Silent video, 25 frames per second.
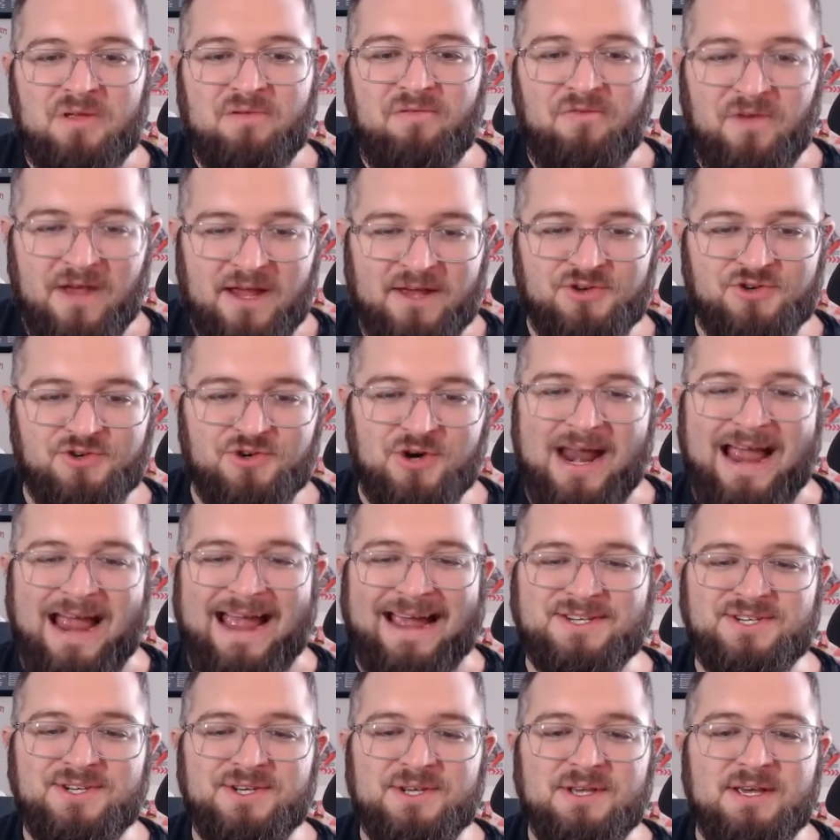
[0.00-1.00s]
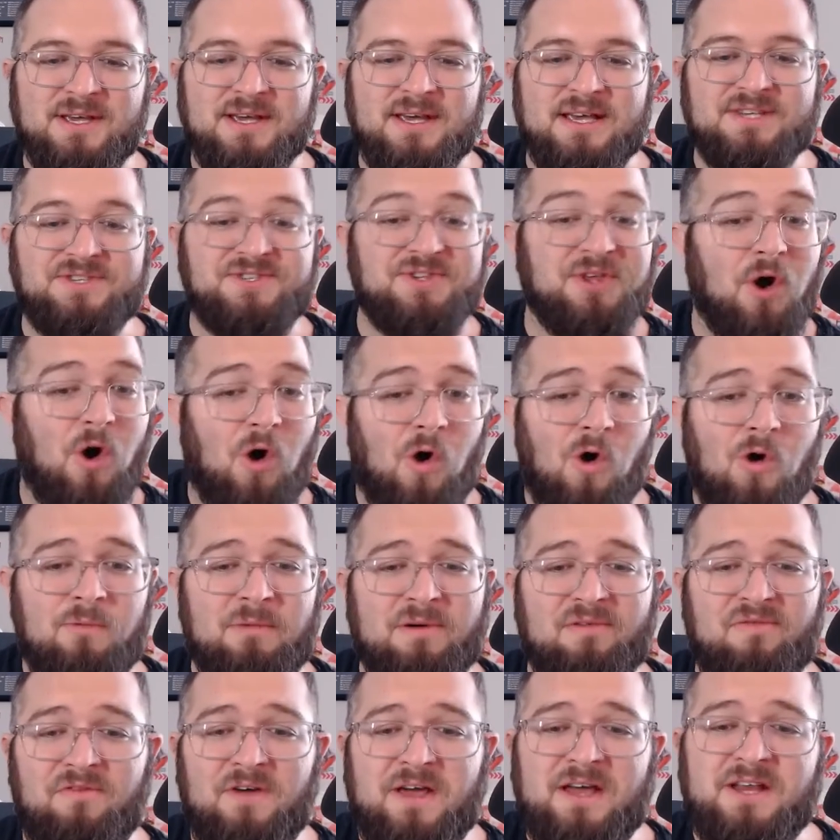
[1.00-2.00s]
Fantrax, it's the home
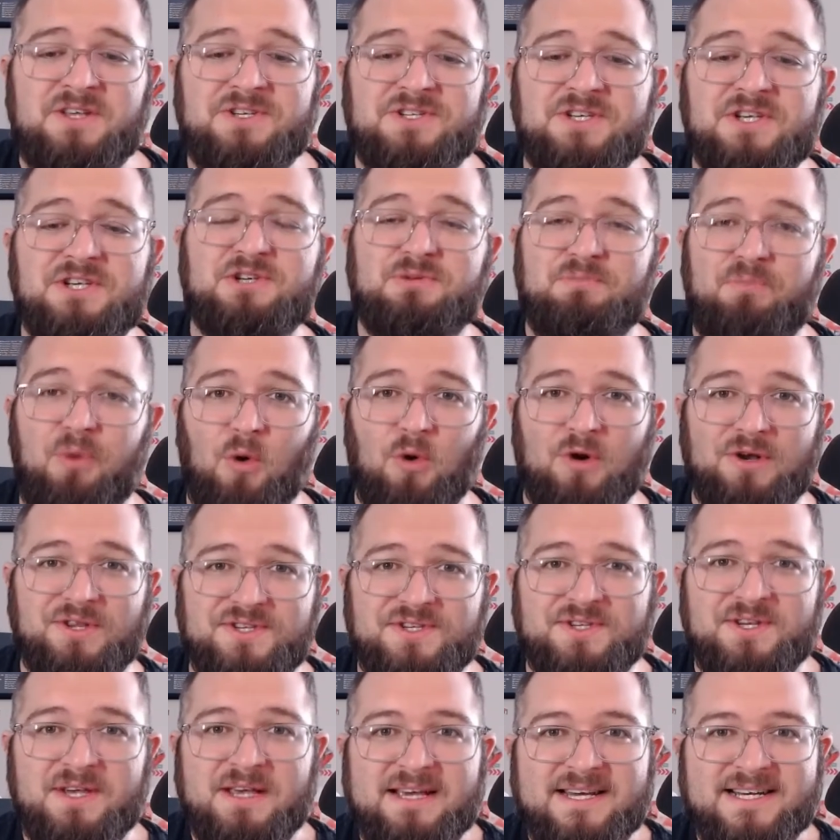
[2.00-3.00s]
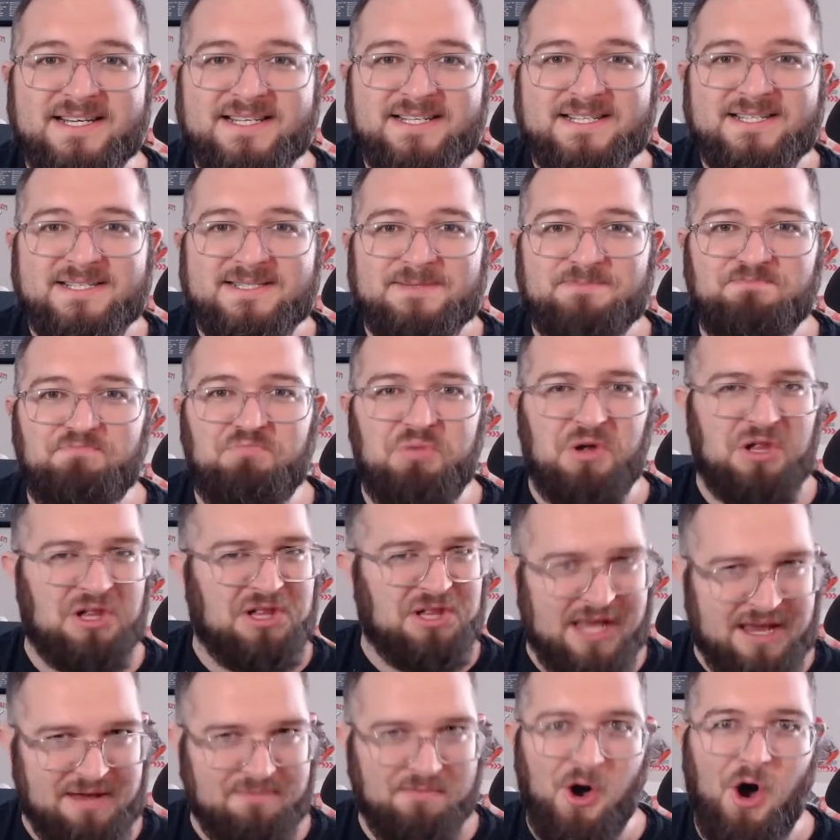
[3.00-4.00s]
of fantasy sports.
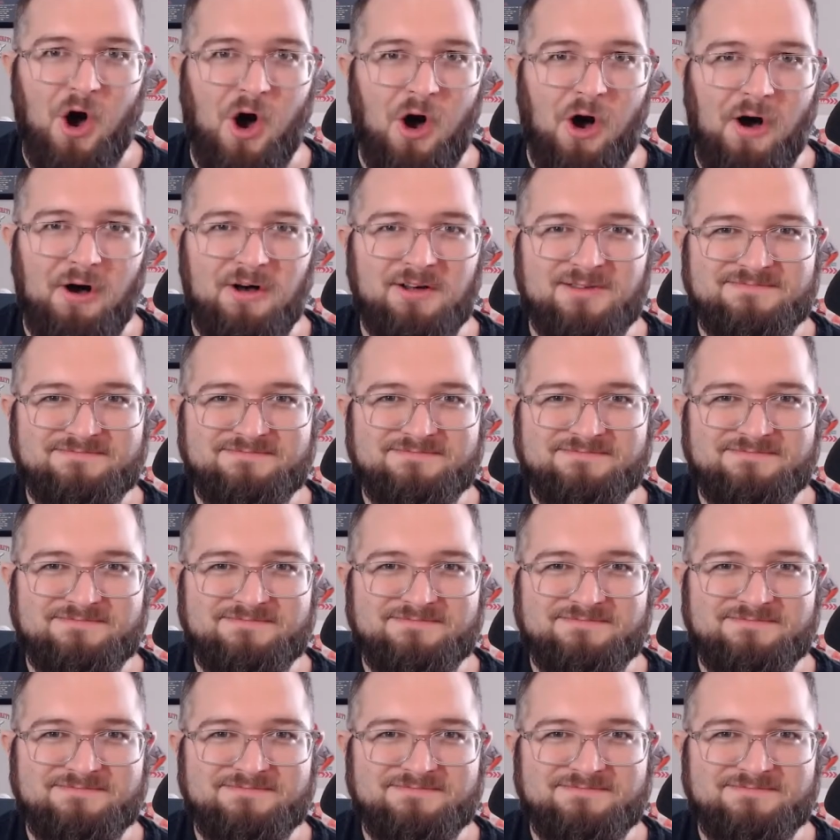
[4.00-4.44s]
Play ball.